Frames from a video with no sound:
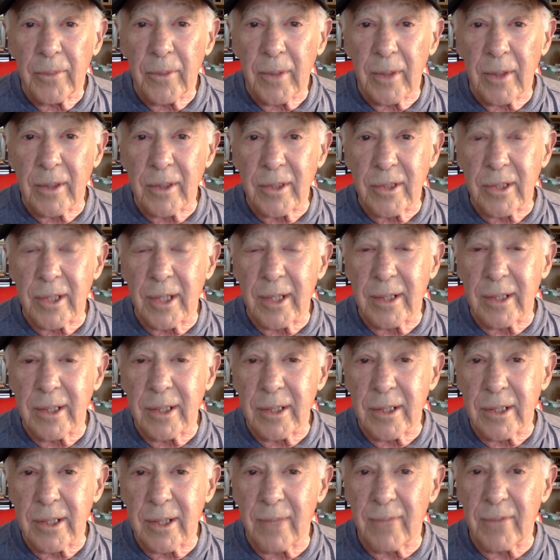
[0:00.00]
I think it's
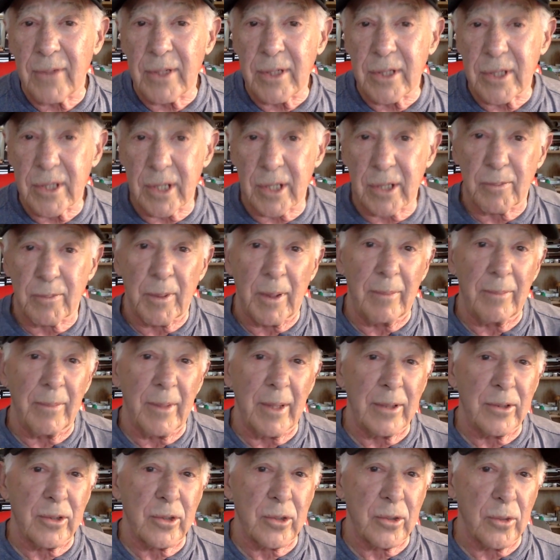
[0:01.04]
1976, but I'm
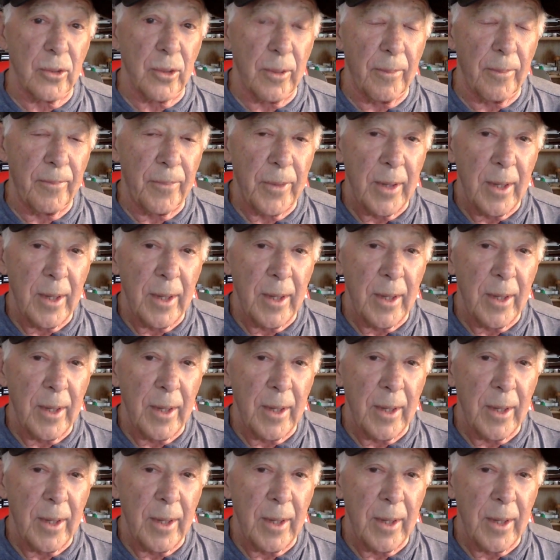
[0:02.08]
not sure.